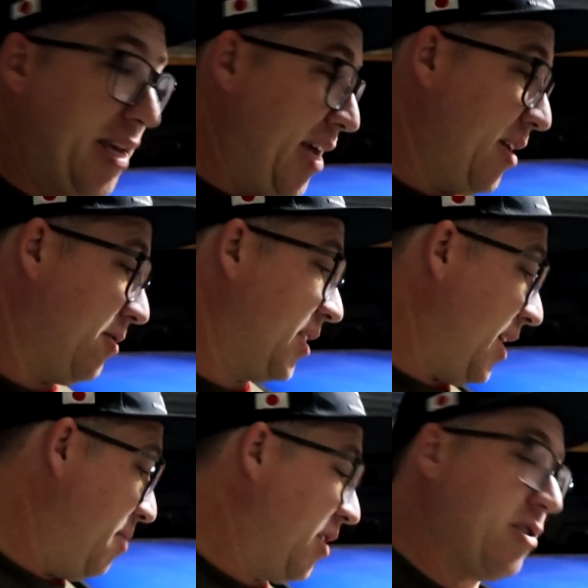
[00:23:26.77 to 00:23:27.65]
It'll
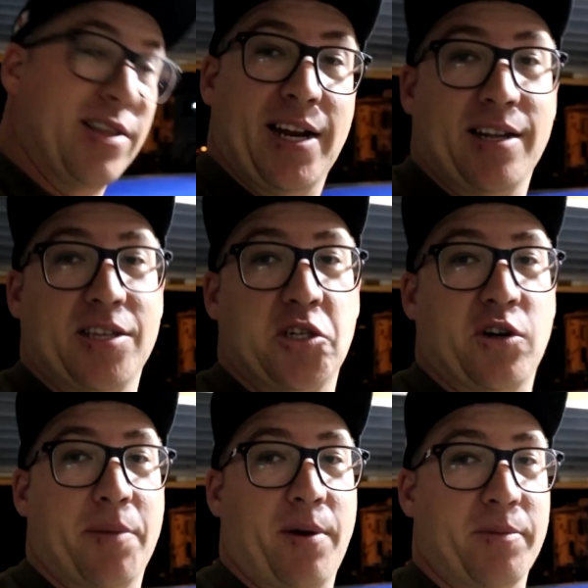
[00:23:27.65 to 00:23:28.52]
see me through the end of this
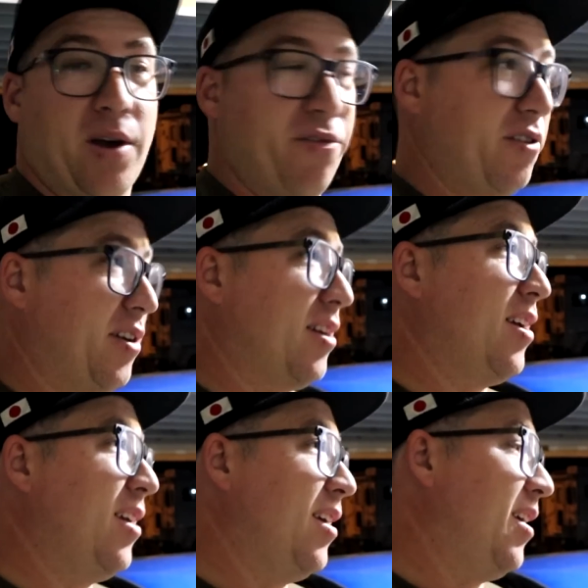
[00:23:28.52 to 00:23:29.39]
trip, I'm confident.
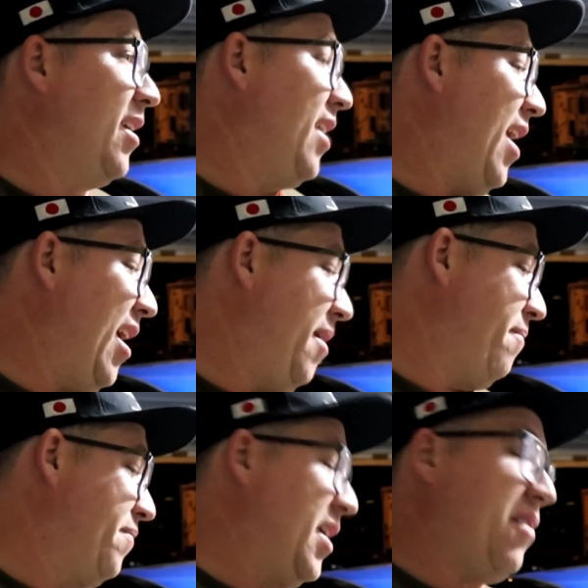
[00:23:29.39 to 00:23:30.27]

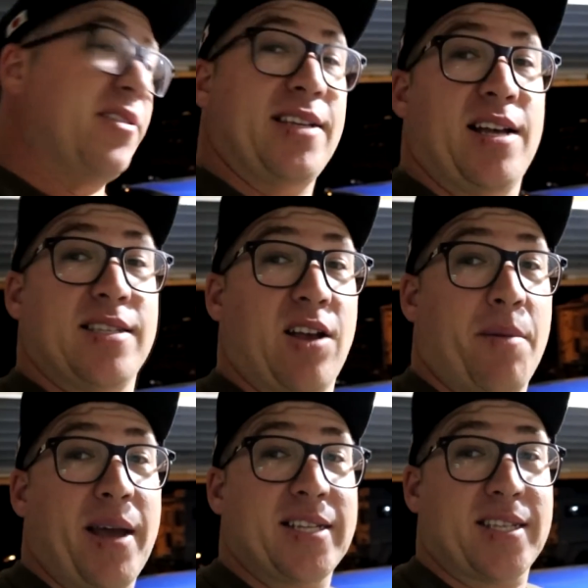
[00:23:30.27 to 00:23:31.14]
If it does, I
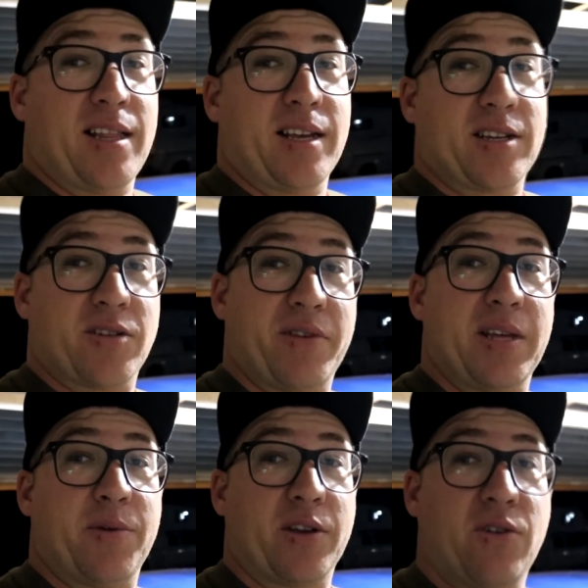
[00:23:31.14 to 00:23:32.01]
may sell it because I
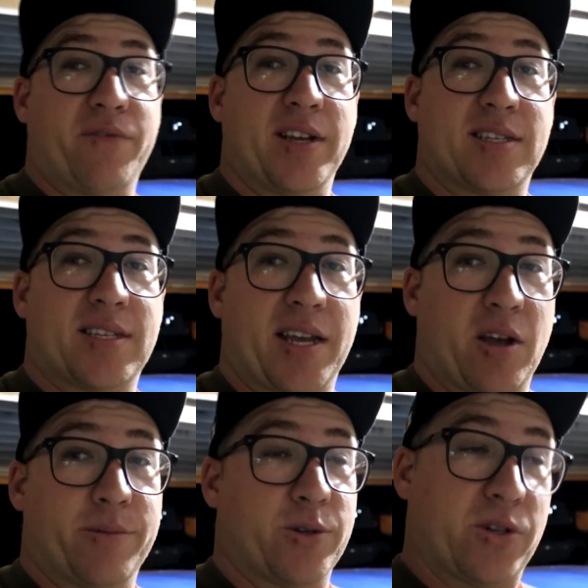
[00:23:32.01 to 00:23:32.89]
really want a Corvette to take
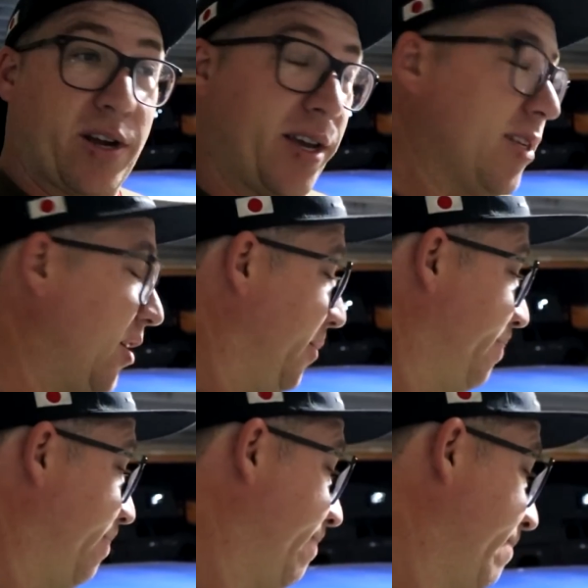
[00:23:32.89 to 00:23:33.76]
home to Australia. So,
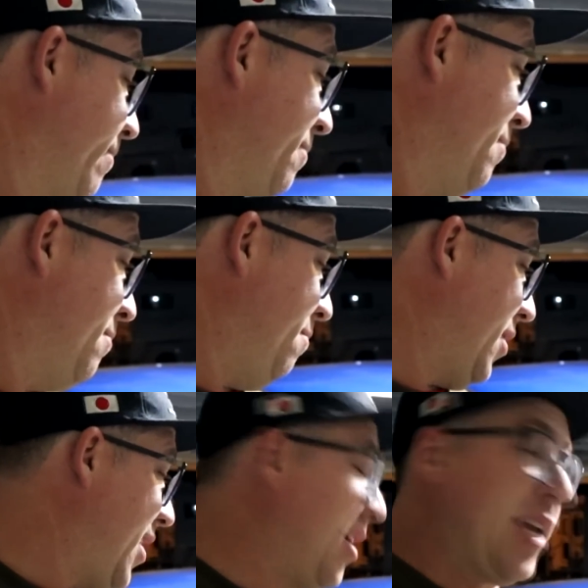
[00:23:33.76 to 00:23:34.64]

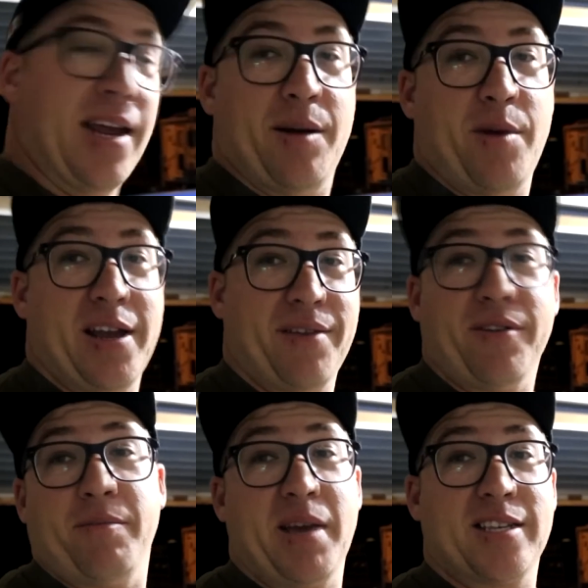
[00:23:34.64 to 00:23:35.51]
but then again, I might, if
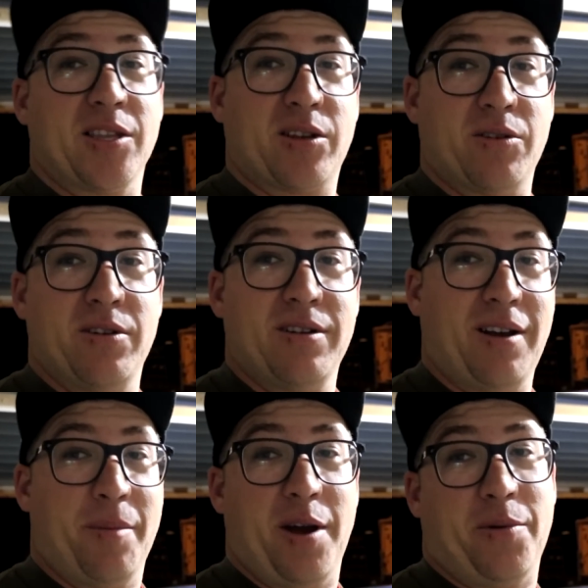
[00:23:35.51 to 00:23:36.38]
it makes it through,
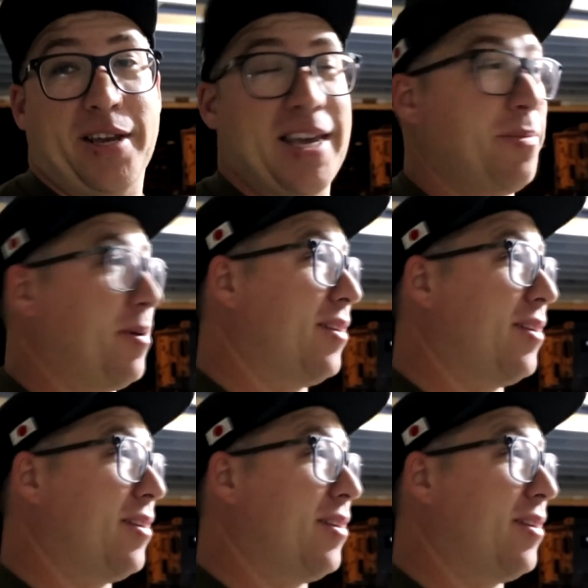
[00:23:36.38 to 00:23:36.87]
I might want to keep it.